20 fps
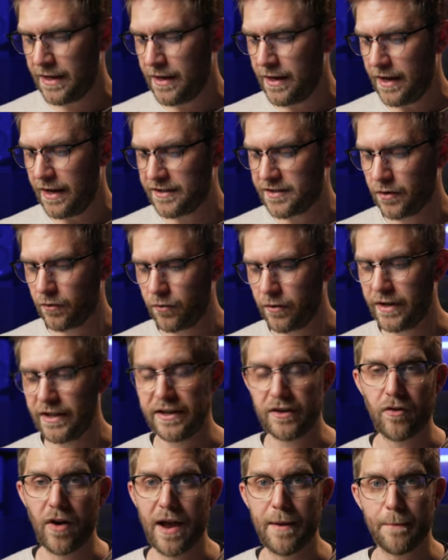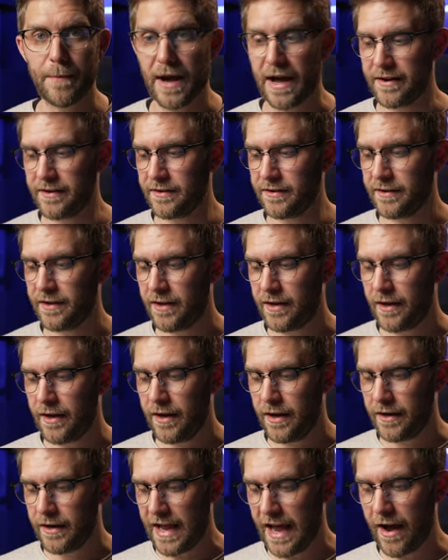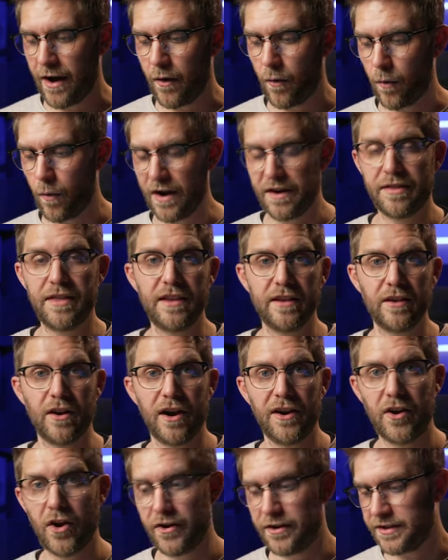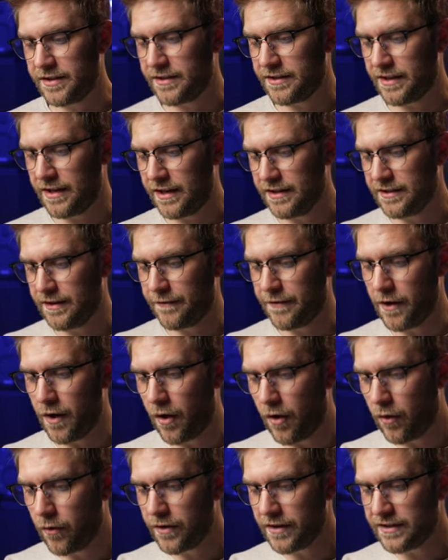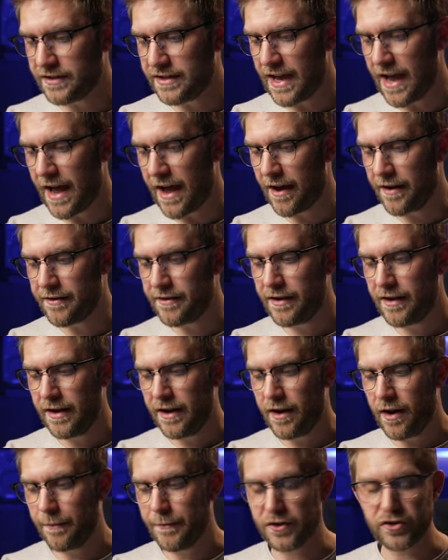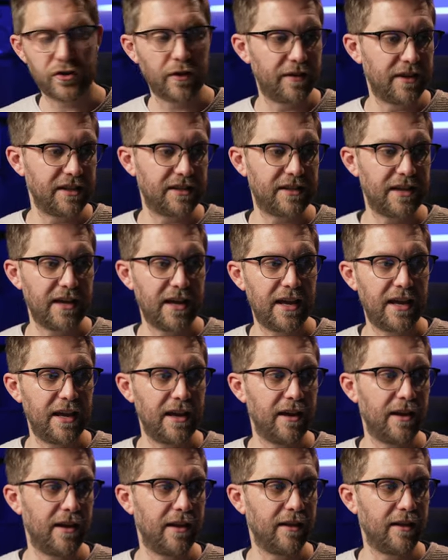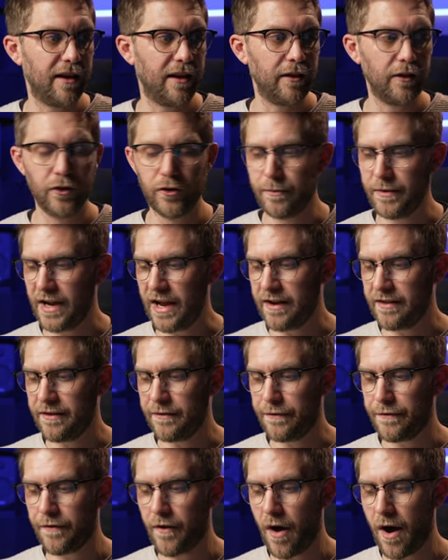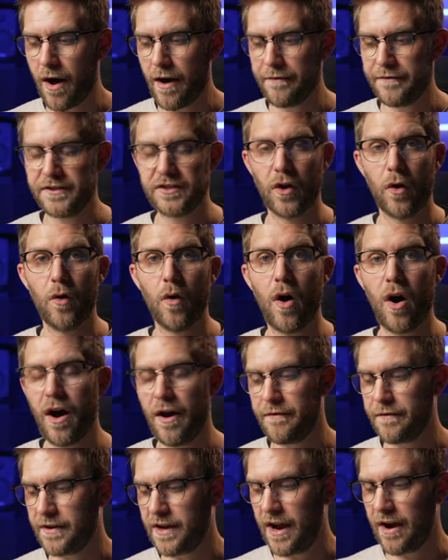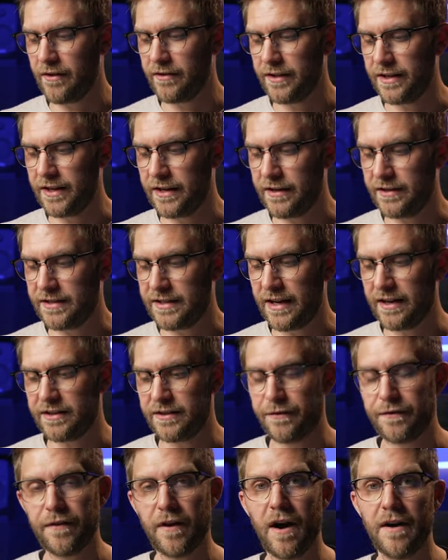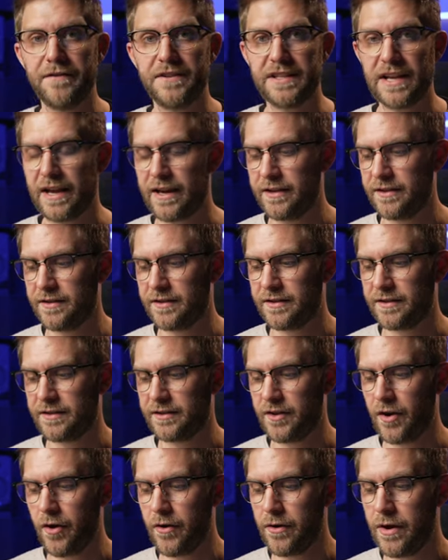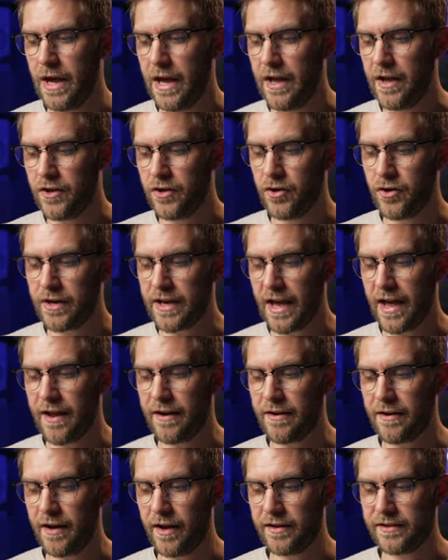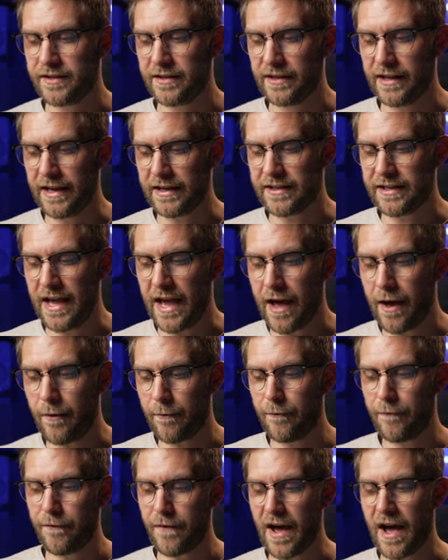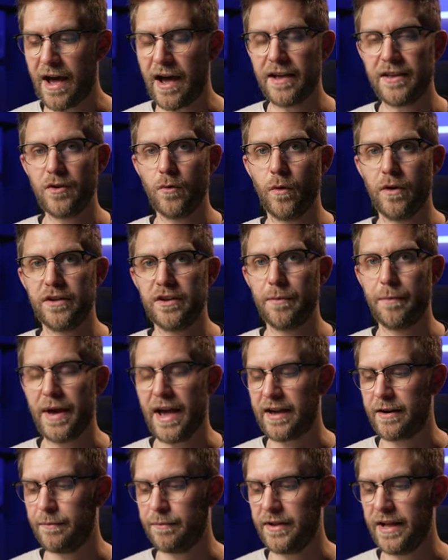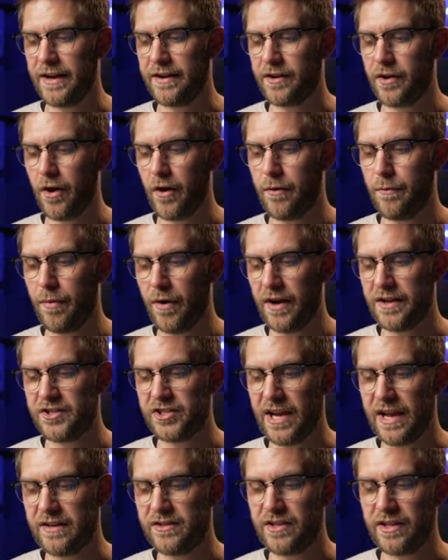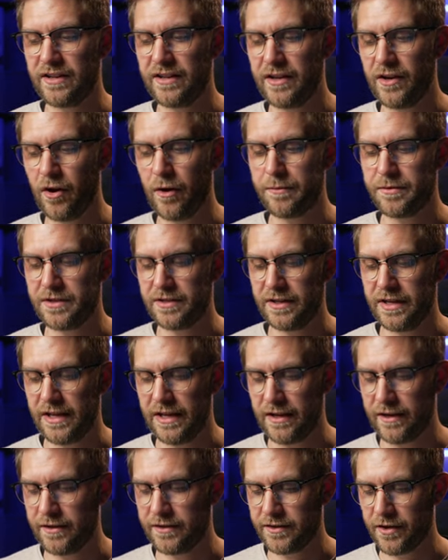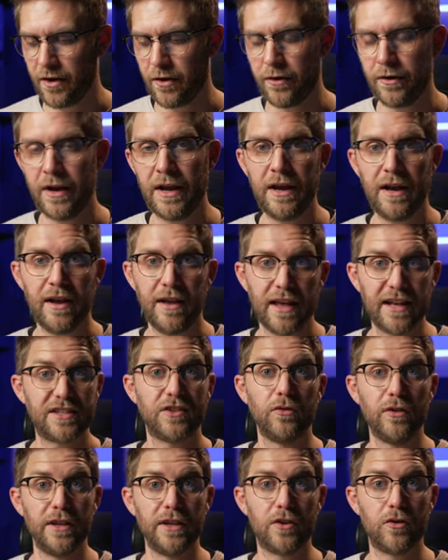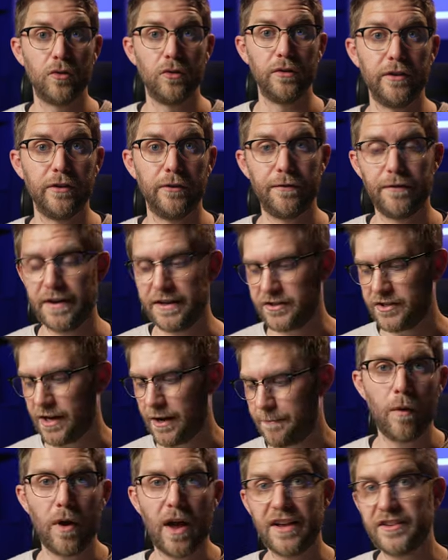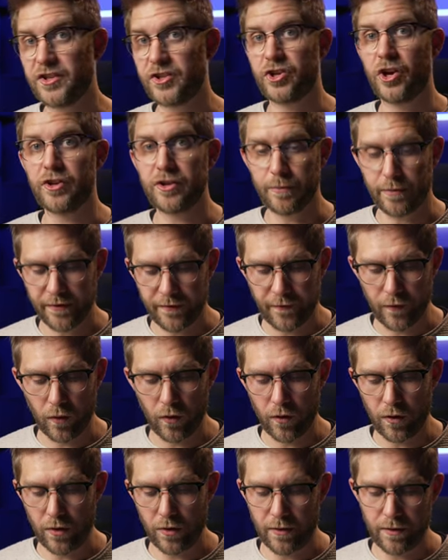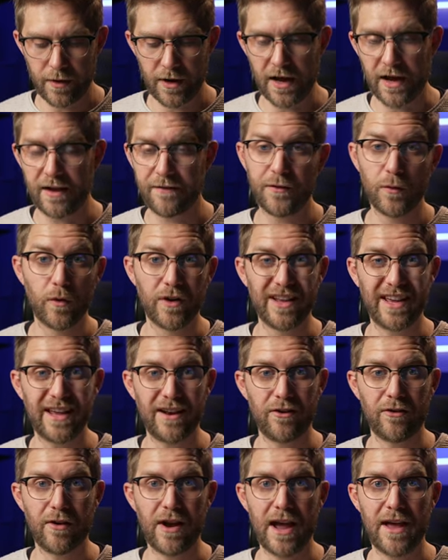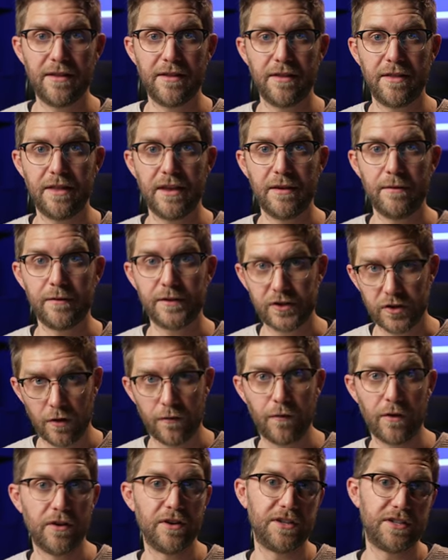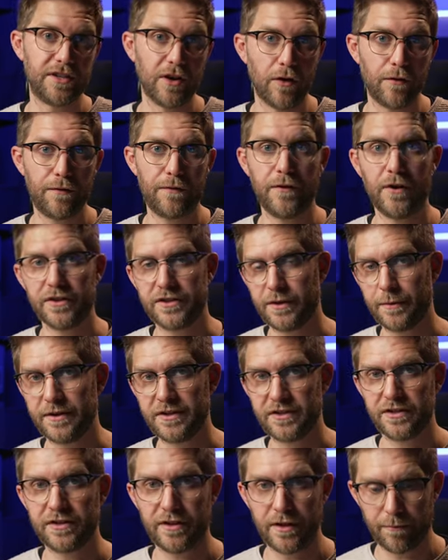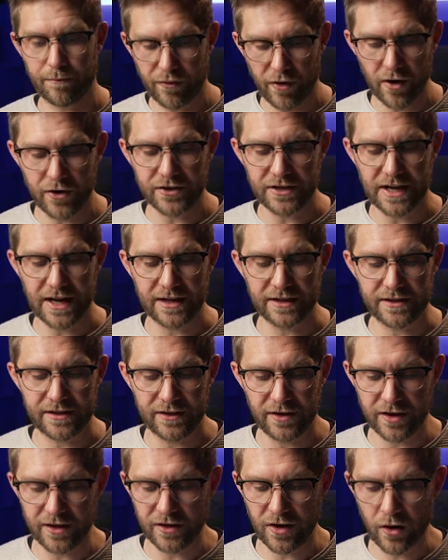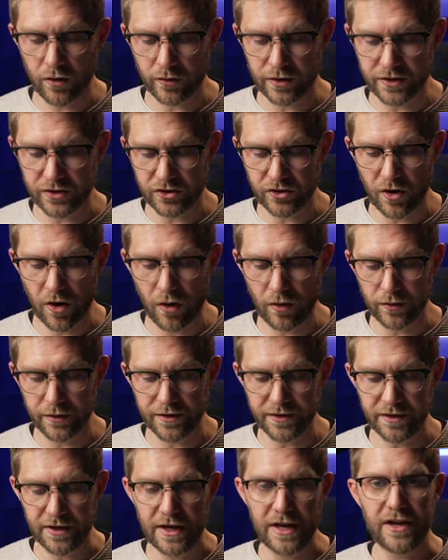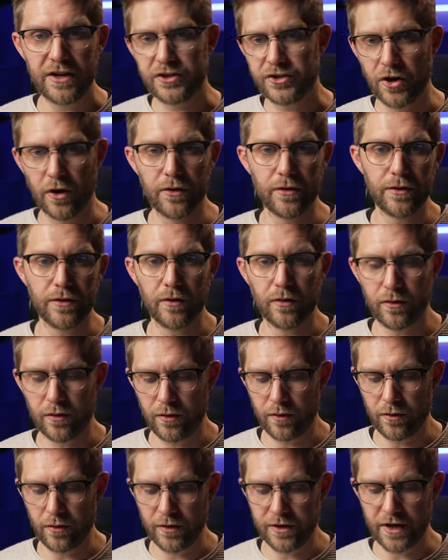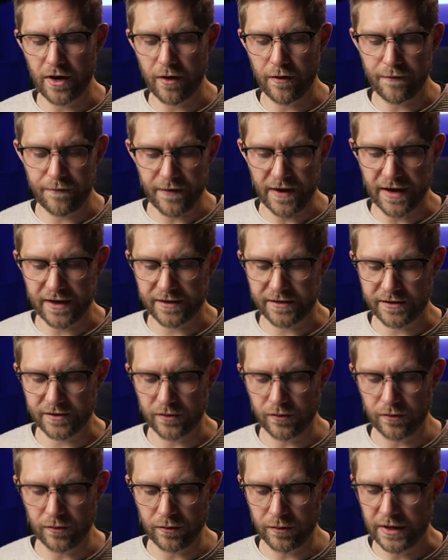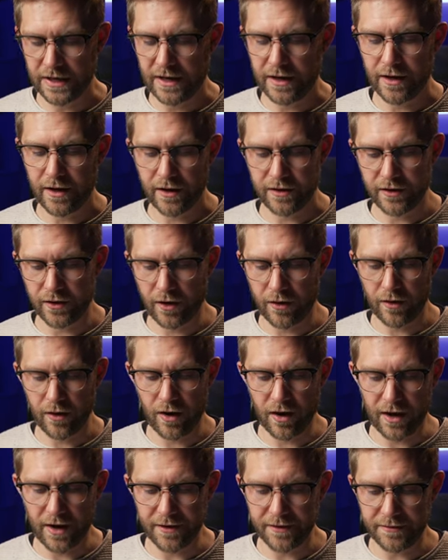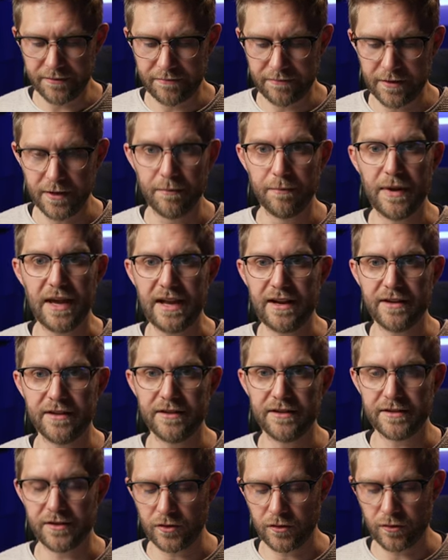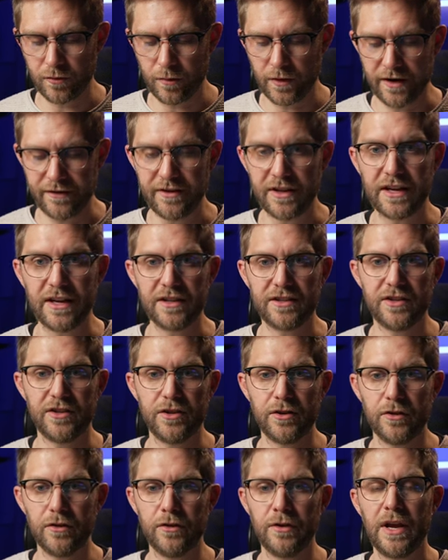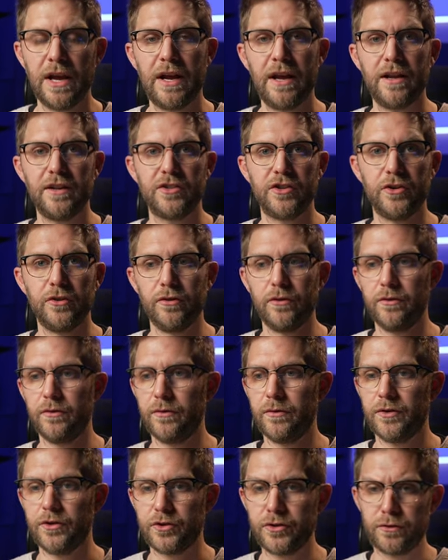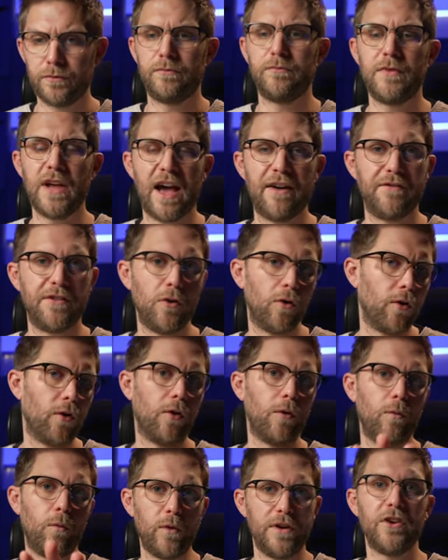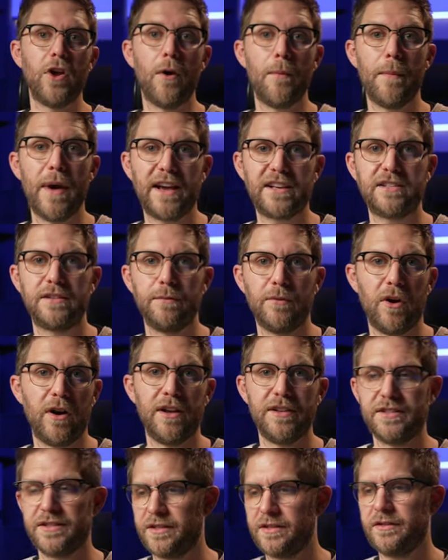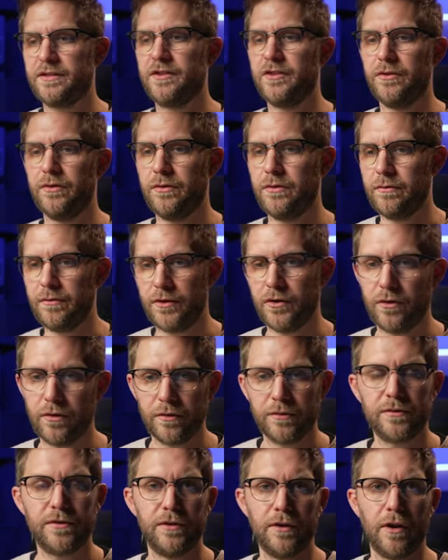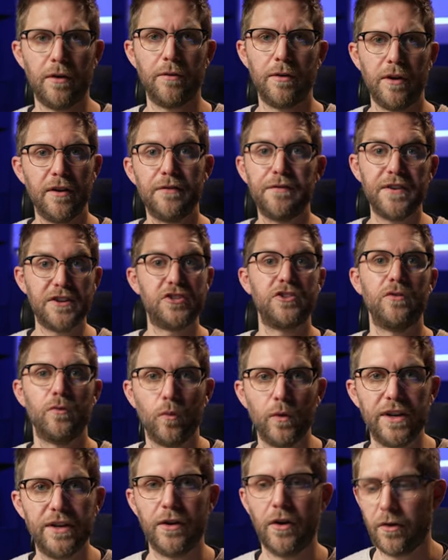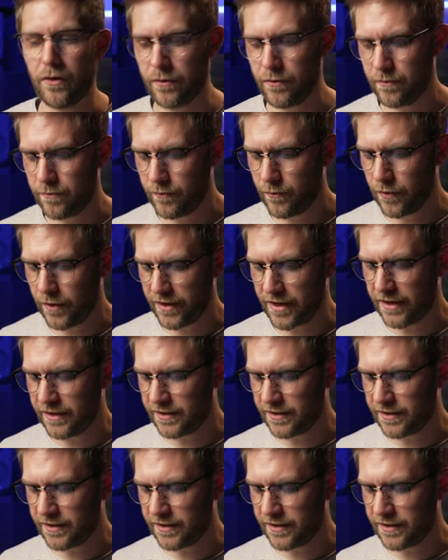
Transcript: It's a really great button. Now, one thing that I noticed is if you hold it down, I'm not sure if you can see here, it illuminated the five. So I've currently set it to five seconds. So you can select how far you want your back and play to go by changing the option here. So that's a really cool feature. As I showed you before, uh, if you want to get around the software itself, not so much the project, you can hold control and show your audio effects, or, you know, hide the meters or whatever you need to do to sh have your window maximized to your, you know, an efficient window working